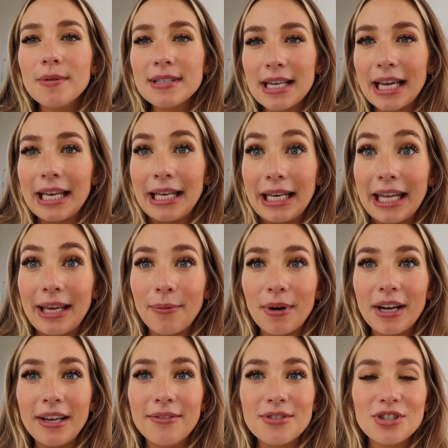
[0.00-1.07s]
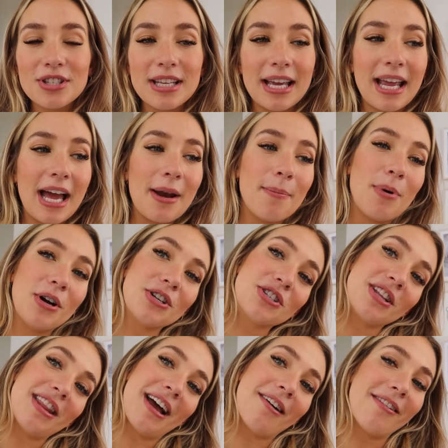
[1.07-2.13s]
was like a knee where he was just like kind of
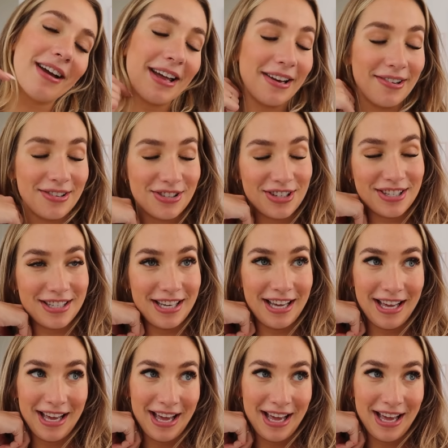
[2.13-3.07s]
pushing that way and it was just